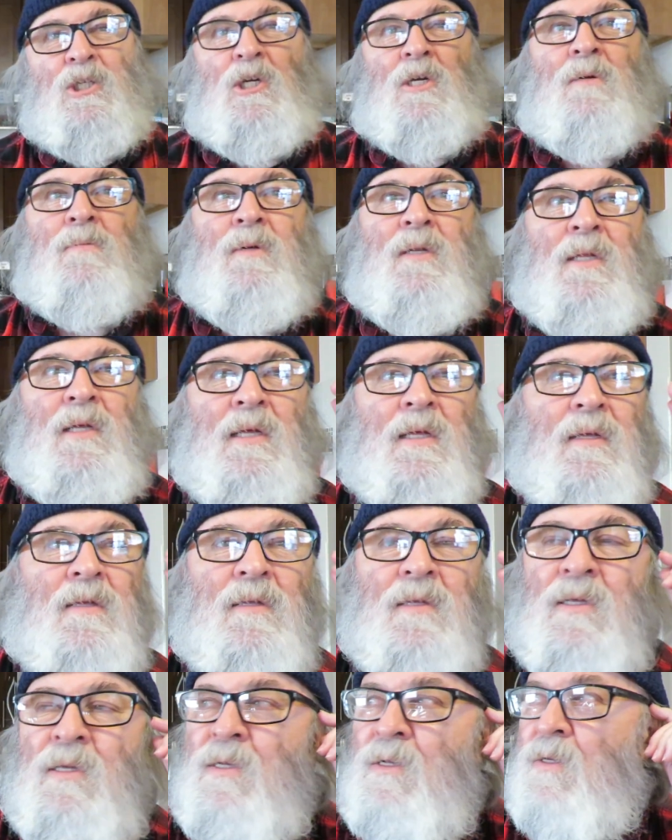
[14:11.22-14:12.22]
Germany,
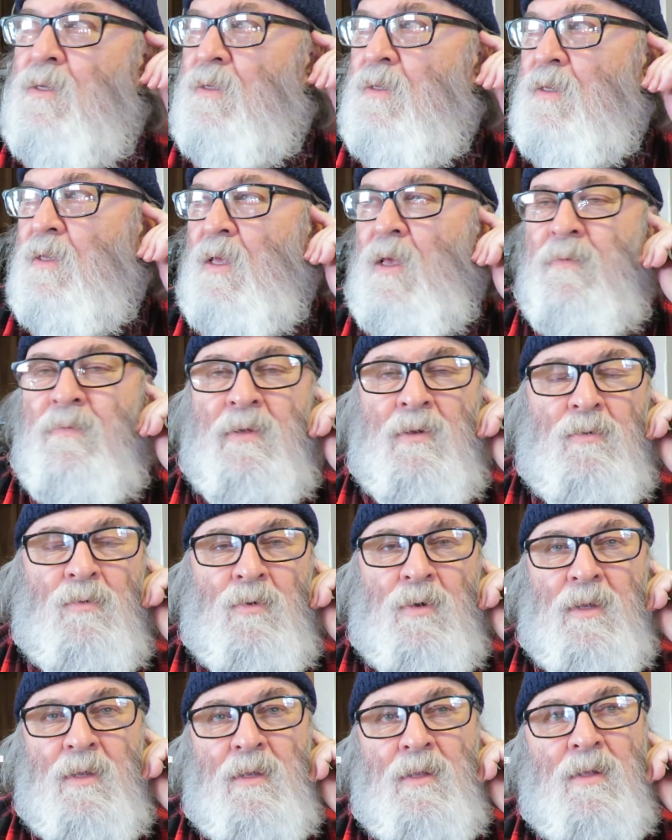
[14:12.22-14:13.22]
you know,
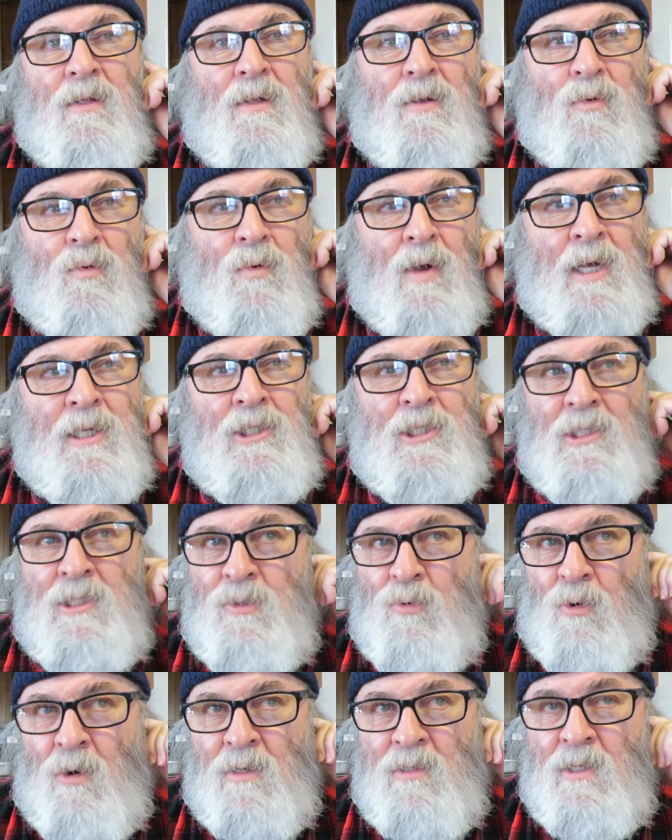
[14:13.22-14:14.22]
even
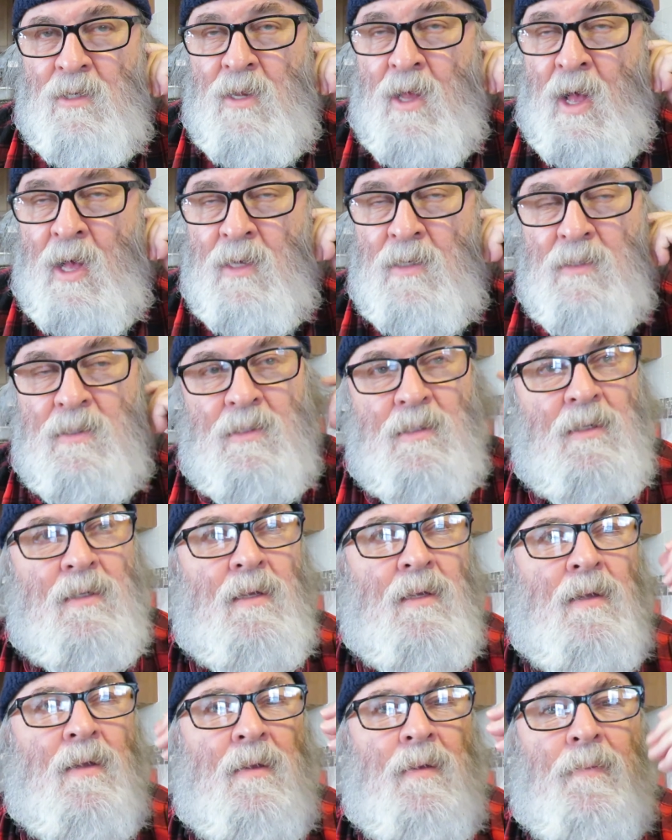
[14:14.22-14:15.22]
Russian Orthodox
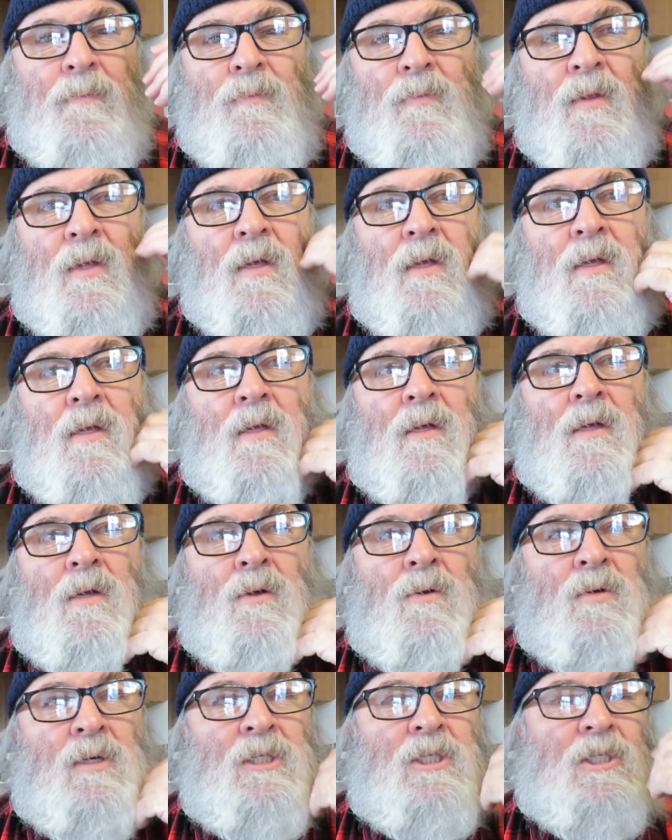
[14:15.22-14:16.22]

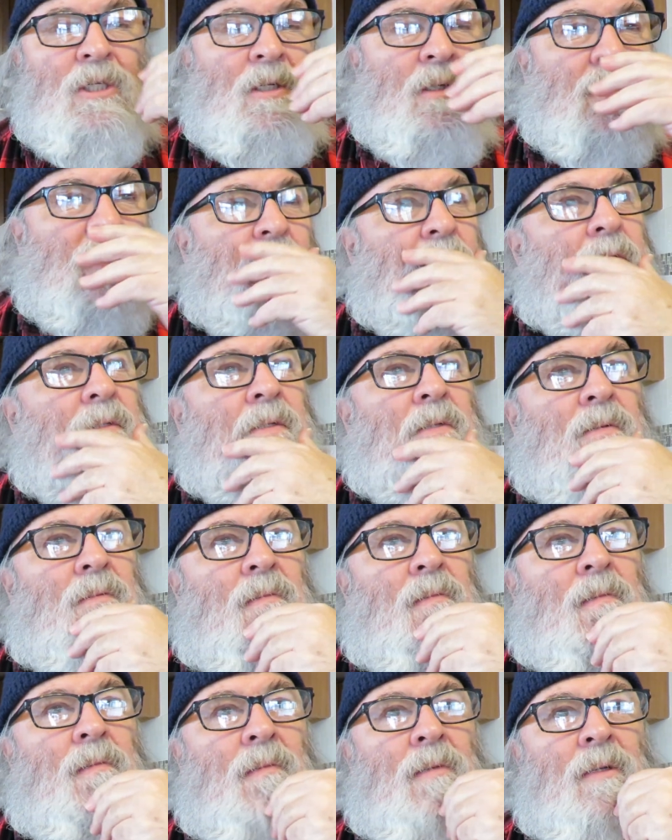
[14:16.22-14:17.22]
Christians
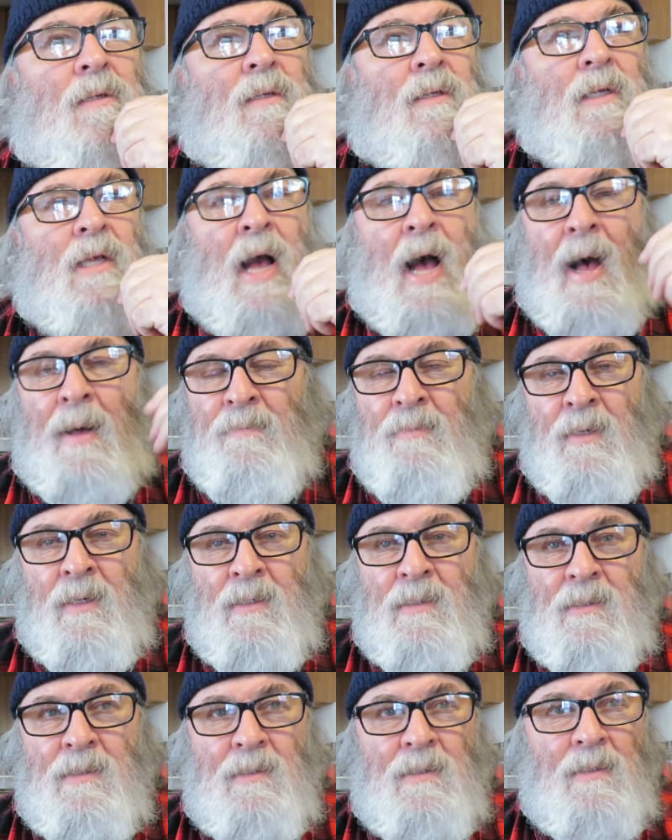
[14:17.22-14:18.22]
uh,
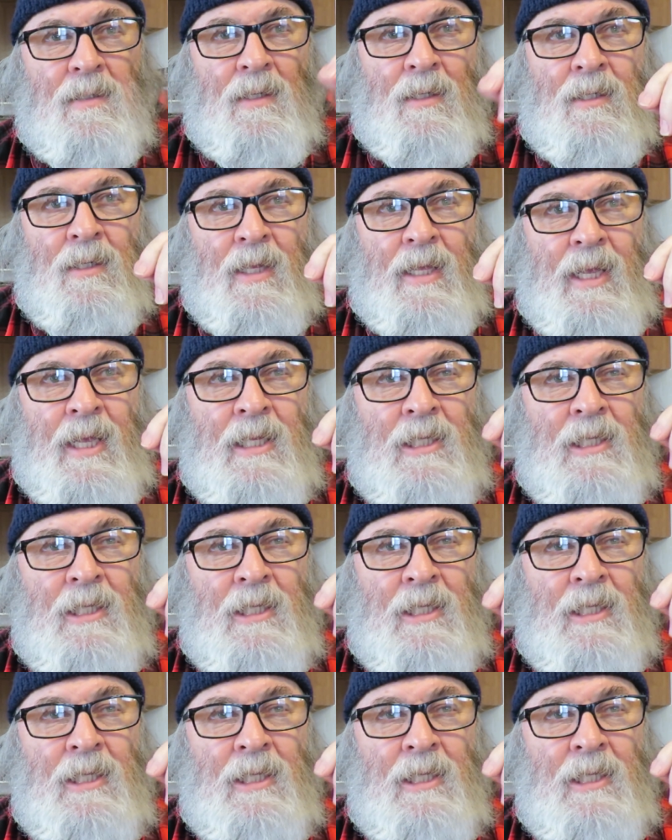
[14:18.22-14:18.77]
Coptics in